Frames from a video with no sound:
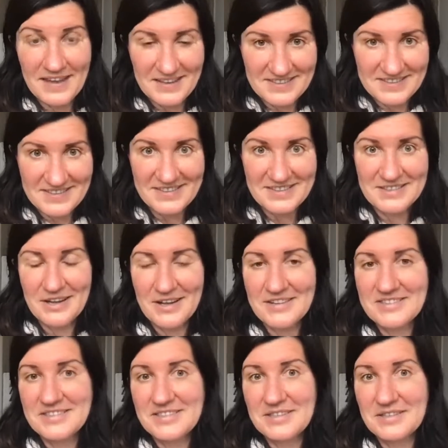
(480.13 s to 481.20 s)
that is
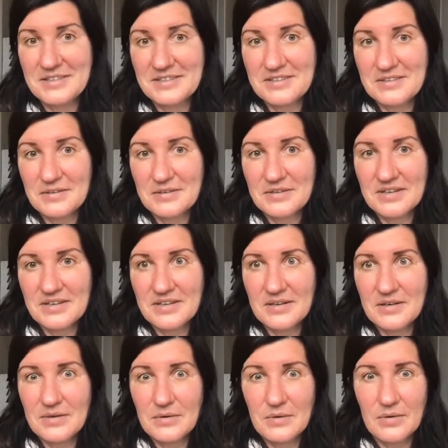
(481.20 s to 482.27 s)
not
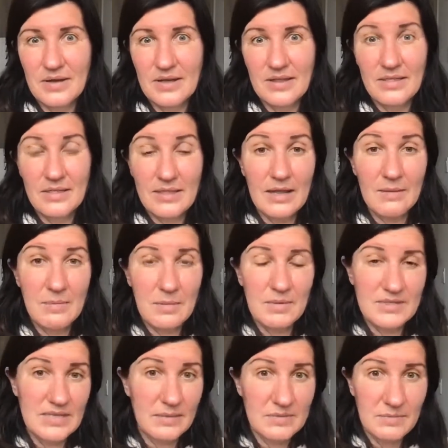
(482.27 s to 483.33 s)
and that may be
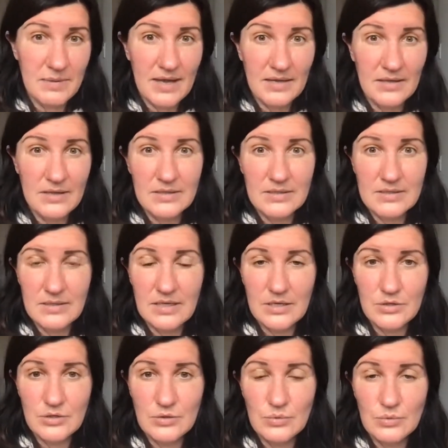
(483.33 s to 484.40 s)
some spendings
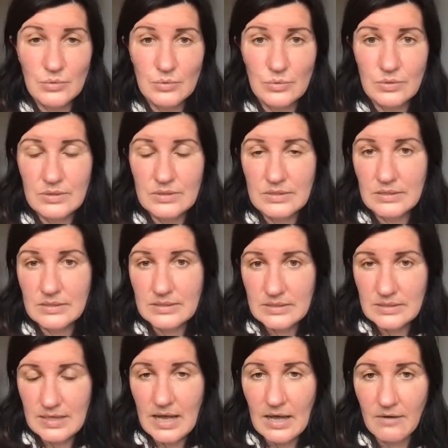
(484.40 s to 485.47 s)
that you still
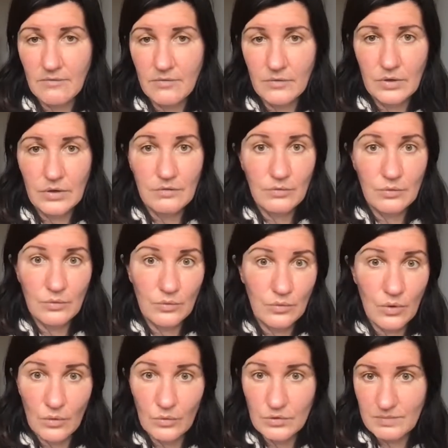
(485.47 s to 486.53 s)
have if you
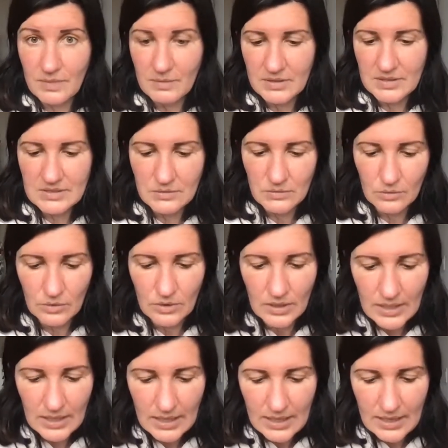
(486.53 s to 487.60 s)
go to public school.
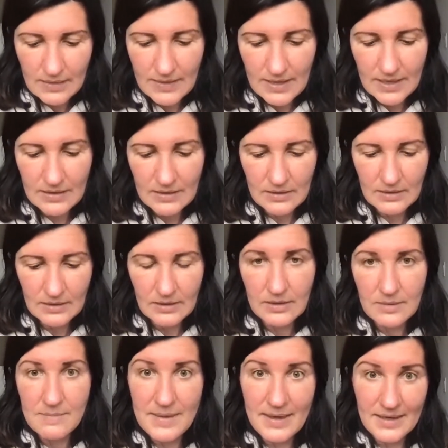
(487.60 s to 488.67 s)
Then
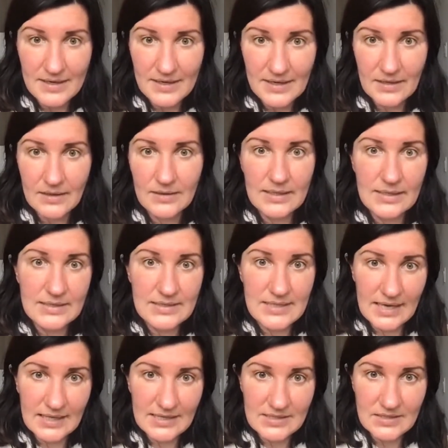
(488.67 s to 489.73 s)
medical and
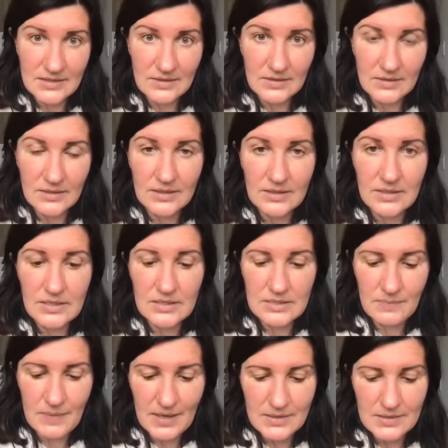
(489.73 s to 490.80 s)
dental
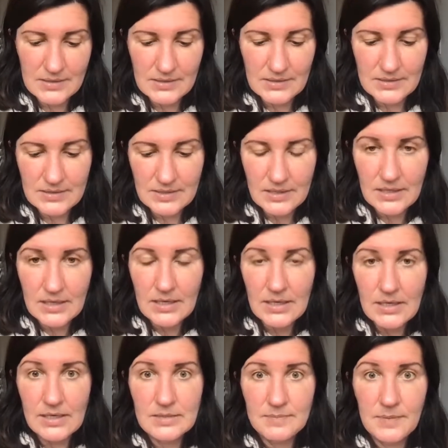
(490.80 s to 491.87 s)
expenses
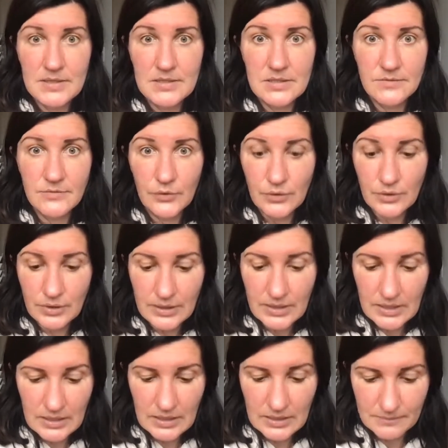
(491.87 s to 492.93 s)
for
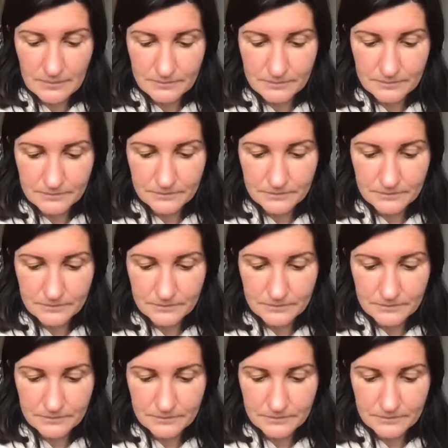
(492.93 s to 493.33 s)
cleaning.